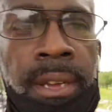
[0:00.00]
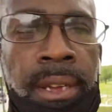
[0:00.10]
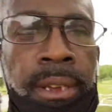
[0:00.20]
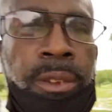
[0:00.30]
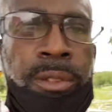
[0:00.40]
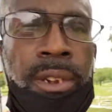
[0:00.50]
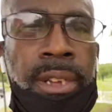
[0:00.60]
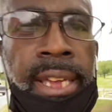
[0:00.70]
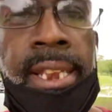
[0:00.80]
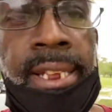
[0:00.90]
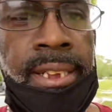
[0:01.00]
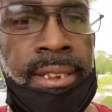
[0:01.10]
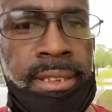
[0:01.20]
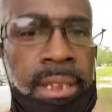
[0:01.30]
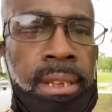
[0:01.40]
you know, don't look at it
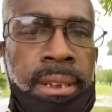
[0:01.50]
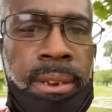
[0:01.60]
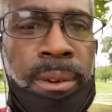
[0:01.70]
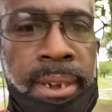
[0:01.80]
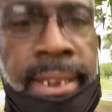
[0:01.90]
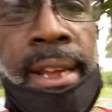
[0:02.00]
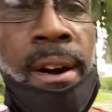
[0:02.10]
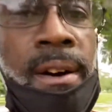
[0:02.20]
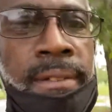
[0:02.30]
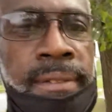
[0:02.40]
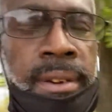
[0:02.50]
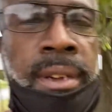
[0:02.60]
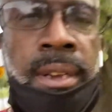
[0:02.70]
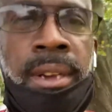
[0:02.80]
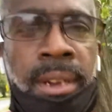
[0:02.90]
as, you know, a day off,
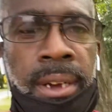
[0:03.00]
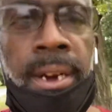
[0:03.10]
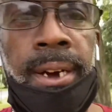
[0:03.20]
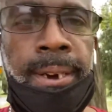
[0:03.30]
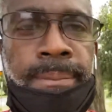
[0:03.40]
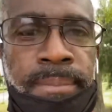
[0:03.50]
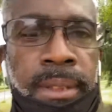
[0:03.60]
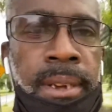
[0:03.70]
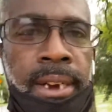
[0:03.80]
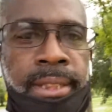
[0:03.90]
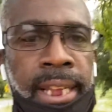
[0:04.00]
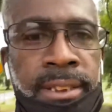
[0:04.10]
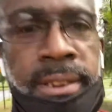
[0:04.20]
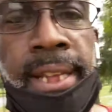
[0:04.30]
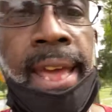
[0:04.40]
um, a day
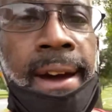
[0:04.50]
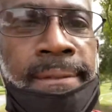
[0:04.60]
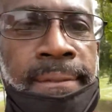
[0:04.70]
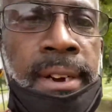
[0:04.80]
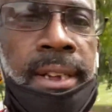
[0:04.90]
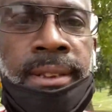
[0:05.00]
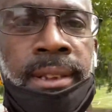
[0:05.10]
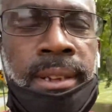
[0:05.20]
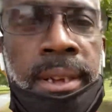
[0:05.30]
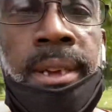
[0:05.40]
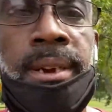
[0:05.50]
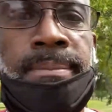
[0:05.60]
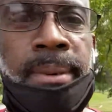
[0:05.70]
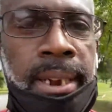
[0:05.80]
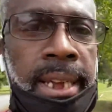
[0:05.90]
just to have fun,
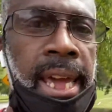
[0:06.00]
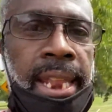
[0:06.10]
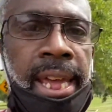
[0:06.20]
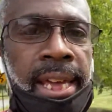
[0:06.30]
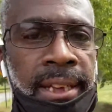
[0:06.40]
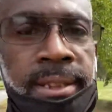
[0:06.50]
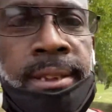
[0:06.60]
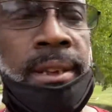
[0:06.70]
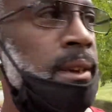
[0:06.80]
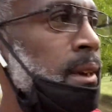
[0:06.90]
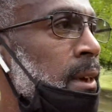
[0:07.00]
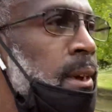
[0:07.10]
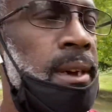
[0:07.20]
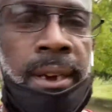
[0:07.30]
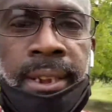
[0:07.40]
but look at it as
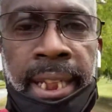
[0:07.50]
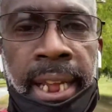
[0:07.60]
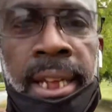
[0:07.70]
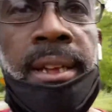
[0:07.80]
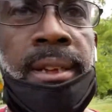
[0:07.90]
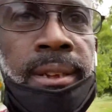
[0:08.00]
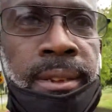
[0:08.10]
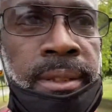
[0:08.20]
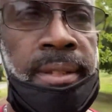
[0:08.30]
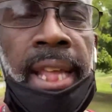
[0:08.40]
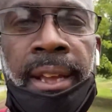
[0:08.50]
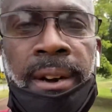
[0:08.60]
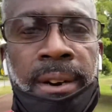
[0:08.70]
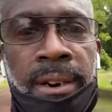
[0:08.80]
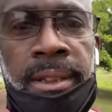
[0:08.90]
a day to thank
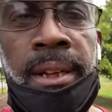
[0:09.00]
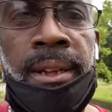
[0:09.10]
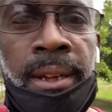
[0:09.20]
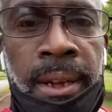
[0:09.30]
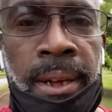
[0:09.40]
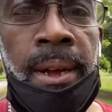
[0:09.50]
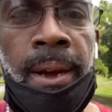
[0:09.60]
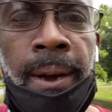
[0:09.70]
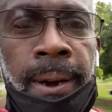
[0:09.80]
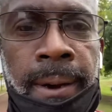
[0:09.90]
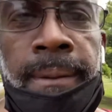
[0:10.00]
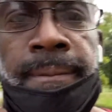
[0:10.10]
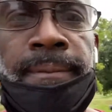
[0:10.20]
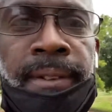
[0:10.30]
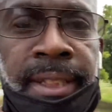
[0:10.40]
God uh,
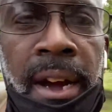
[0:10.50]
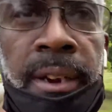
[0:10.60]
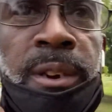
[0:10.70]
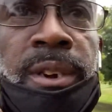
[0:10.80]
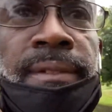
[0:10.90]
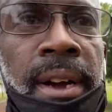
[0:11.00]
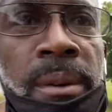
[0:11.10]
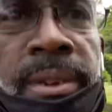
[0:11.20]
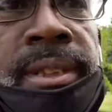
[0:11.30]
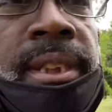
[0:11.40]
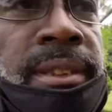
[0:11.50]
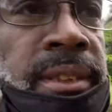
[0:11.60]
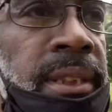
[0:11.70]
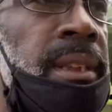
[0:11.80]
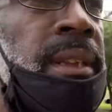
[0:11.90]
for dying the cross for our sins
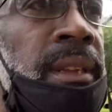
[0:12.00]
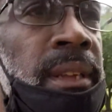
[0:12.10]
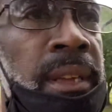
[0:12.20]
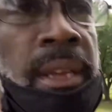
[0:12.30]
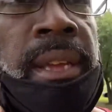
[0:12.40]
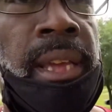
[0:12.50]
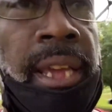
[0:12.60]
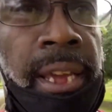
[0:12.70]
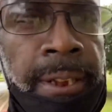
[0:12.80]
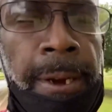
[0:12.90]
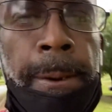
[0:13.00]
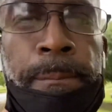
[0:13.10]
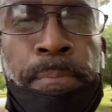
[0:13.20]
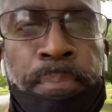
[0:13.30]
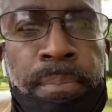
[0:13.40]
and, um,
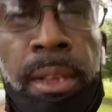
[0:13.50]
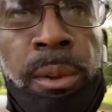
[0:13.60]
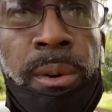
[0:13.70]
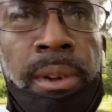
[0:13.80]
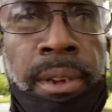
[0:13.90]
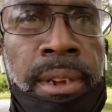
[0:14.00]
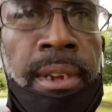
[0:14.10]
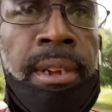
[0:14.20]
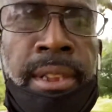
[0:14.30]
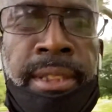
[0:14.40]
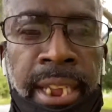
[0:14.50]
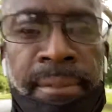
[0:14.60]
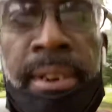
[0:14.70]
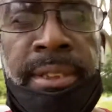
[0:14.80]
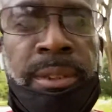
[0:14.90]
you know, to
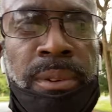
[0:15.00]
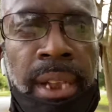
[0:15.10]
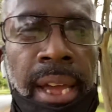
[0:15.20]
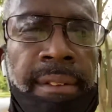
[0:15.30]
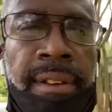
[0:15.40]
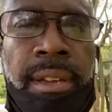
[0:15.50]
giving us a new life